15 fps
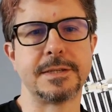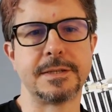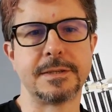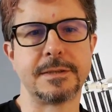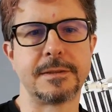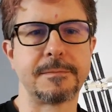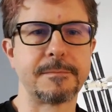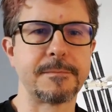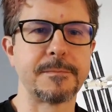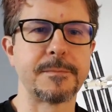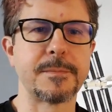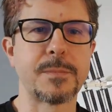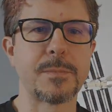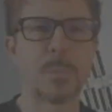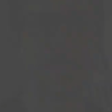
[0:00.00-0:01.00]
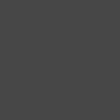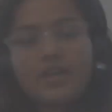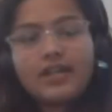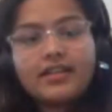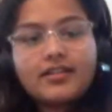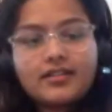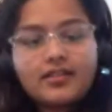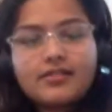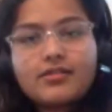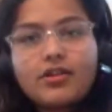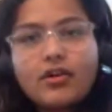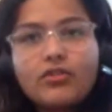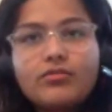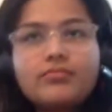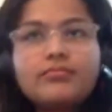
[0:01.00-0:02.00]
Right. So
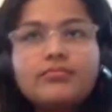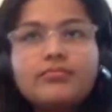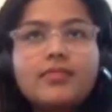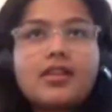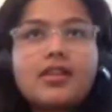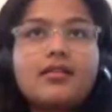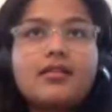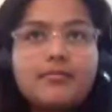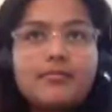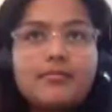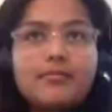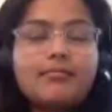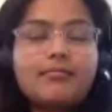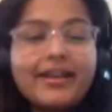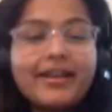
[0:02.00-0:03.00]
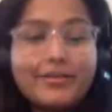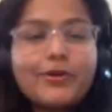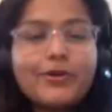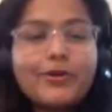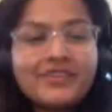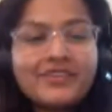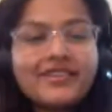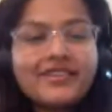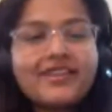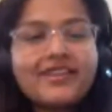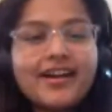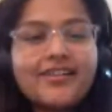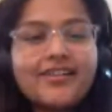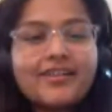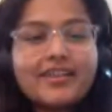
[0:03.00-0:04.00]
my apologies. I've been using
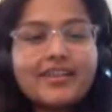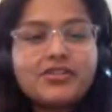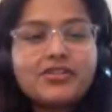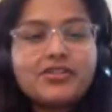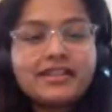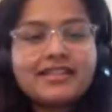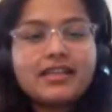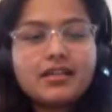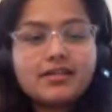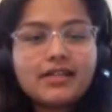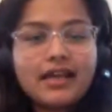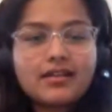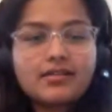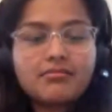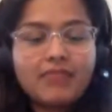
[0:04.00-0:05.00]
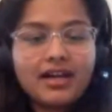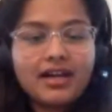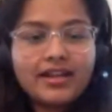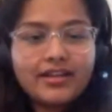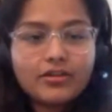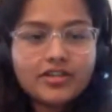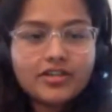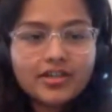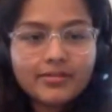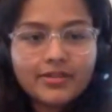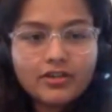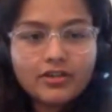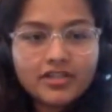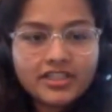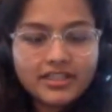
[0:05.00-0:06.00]
ticks as my own terminology.
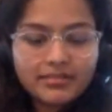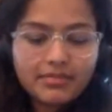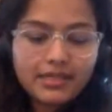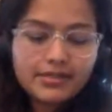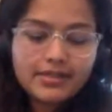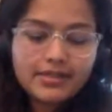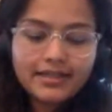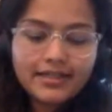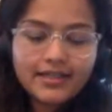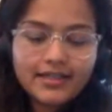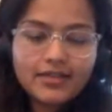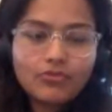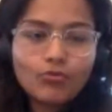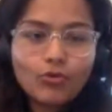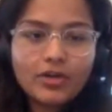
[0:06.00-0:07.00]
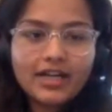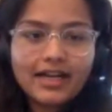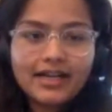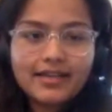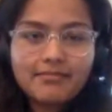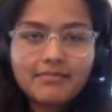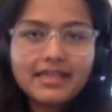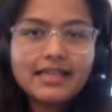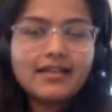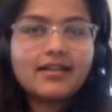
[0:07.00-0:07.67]
Basically, what I mean by that